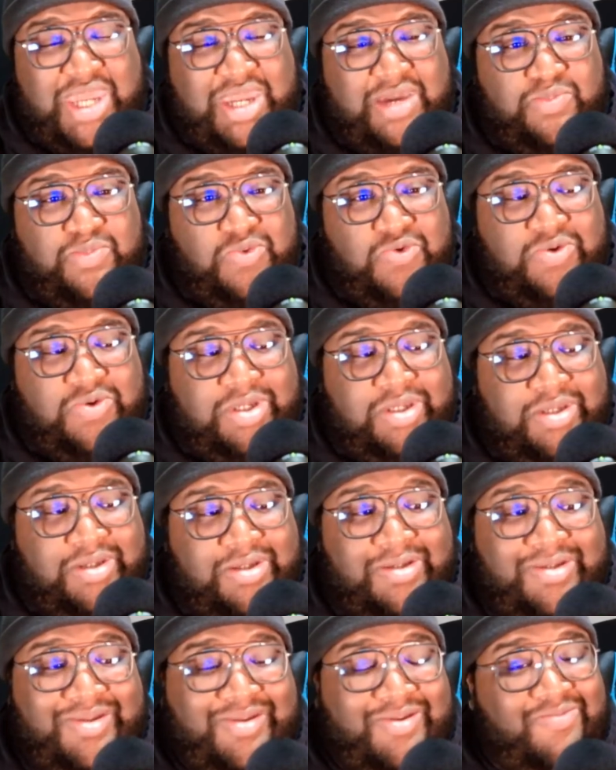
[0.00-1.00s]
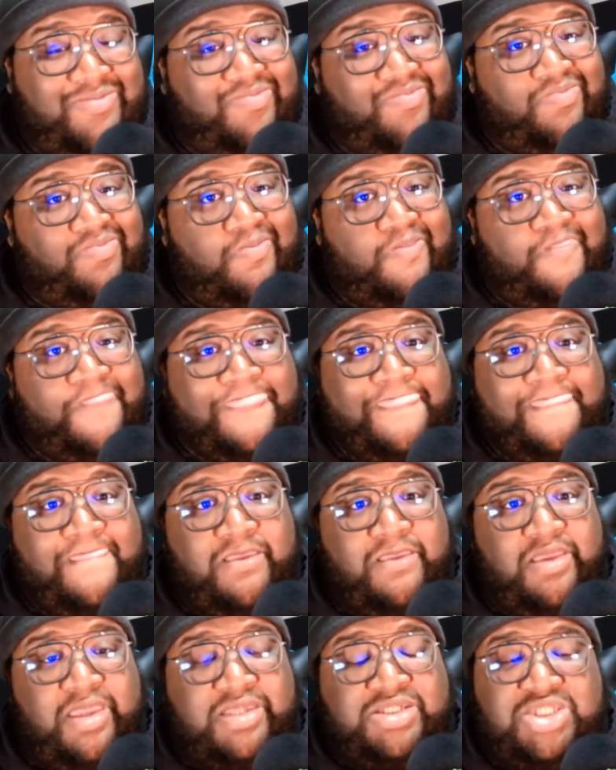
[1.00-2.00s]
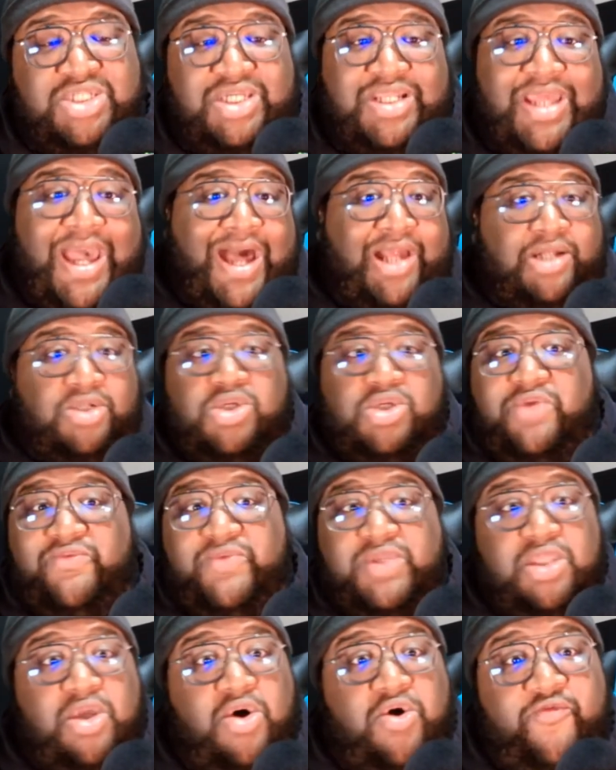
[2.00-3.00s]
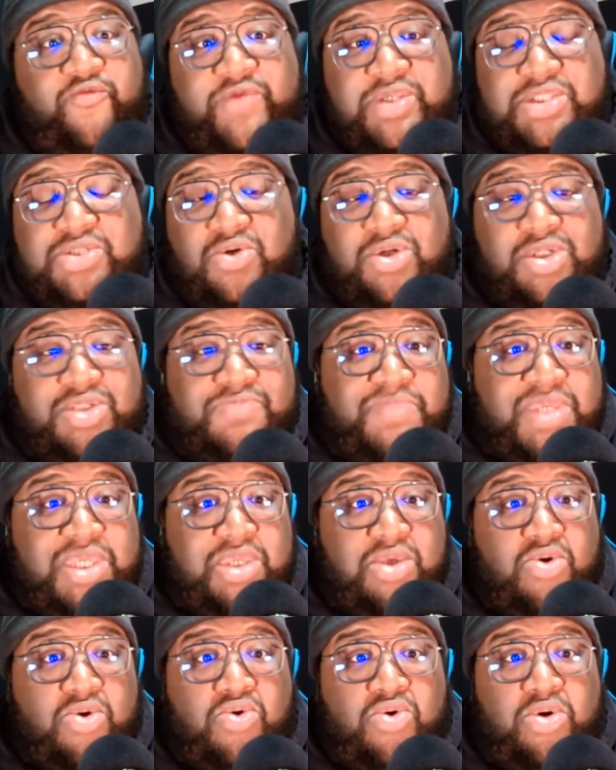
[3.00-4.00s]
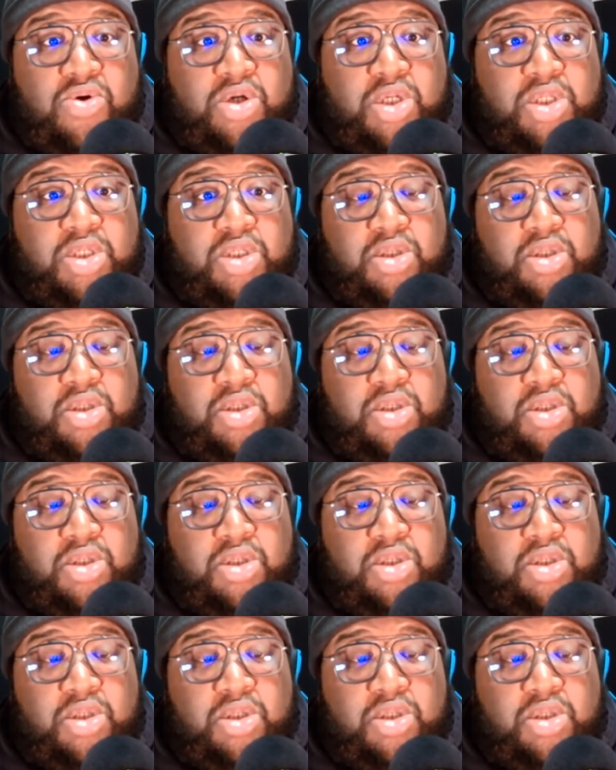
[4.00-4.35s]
Boy. Shit, I don't even know if he's going to be on